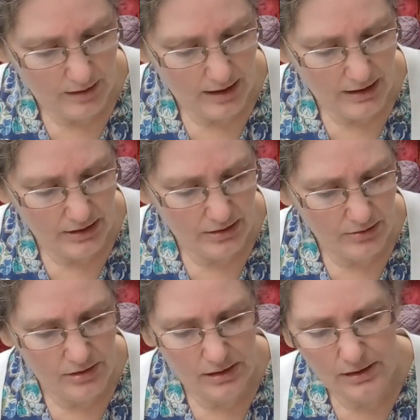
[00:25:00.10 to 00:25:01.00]
And it
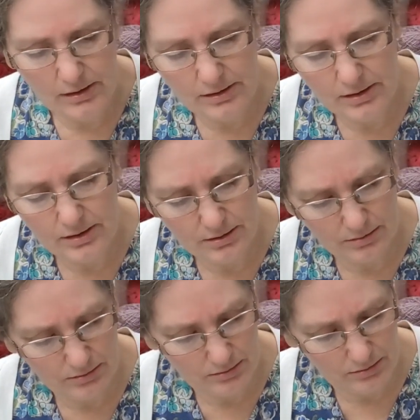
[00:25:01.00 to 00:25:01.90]
uses
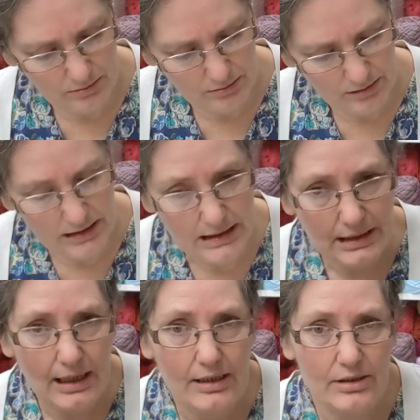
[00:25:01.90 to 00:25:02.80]

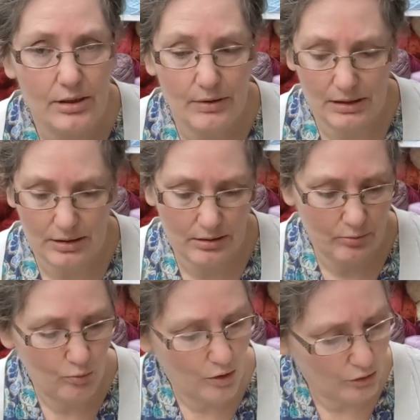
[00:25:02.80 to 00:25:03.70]
DK, so it's
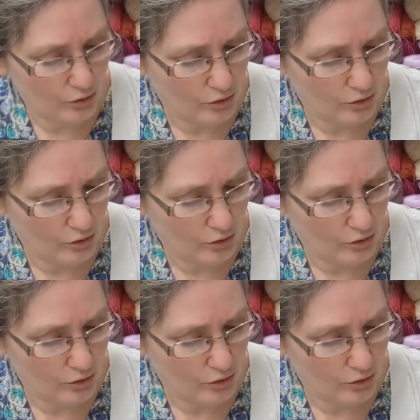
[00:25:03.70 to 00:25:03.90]
one